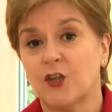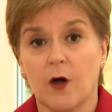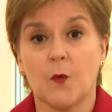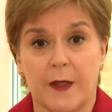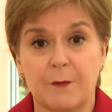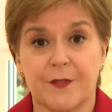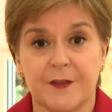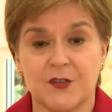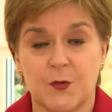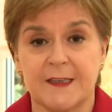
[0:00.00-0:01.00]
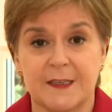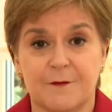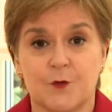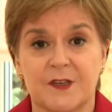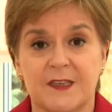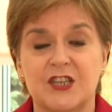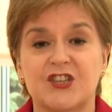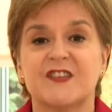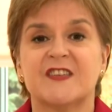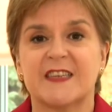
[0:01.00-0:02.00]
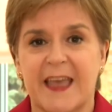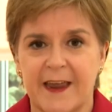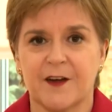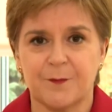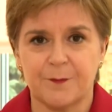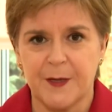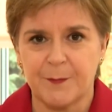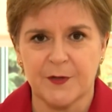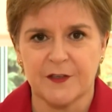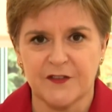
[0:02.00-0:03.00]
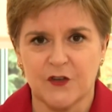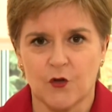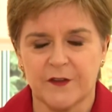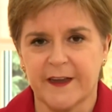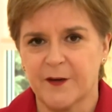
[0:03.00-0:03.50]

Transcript: got away with it in 2014 to scare people in Scotland.